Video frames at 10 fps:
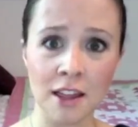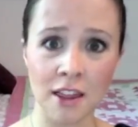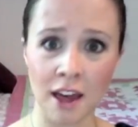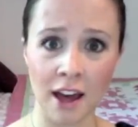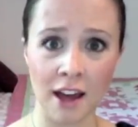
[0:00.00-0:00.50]

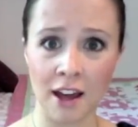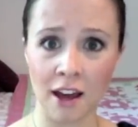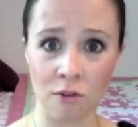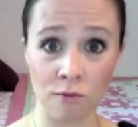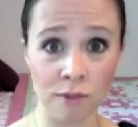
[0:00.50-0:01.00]
that
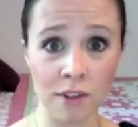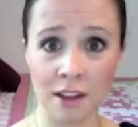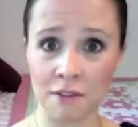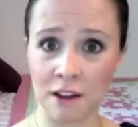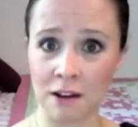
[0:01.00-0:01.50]

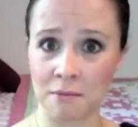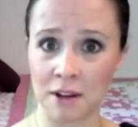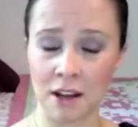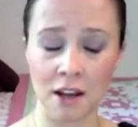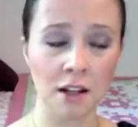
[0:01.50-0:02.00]
really offend
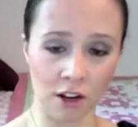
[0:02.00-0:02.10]
me.